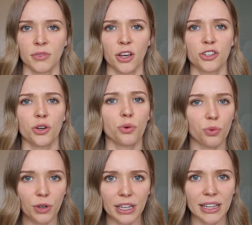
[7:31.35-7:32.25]
So
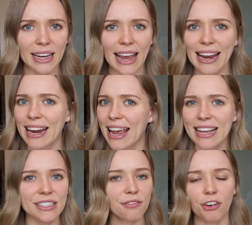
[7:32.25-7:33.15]
really, it
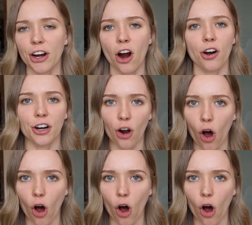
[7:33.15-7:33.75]
isn't very hard at